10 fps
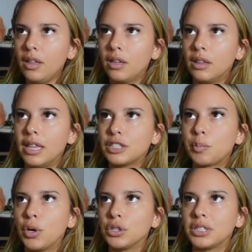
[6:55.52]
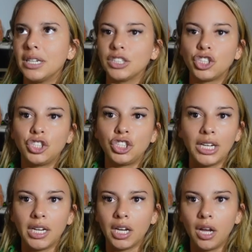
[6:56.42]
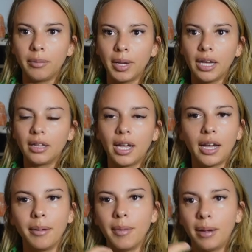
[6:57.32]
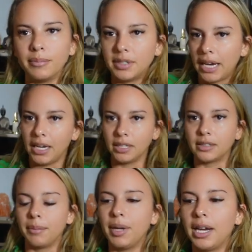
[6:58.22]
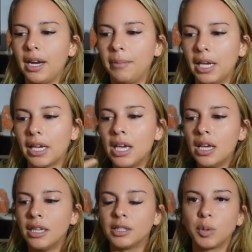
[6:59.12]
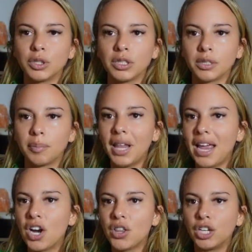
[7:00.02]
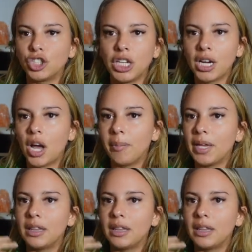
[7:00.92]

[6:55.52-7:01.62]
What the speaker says: this person is cheating on me. Like, I'm dating somebody and I'm like, this person's a player, they're cheating on me.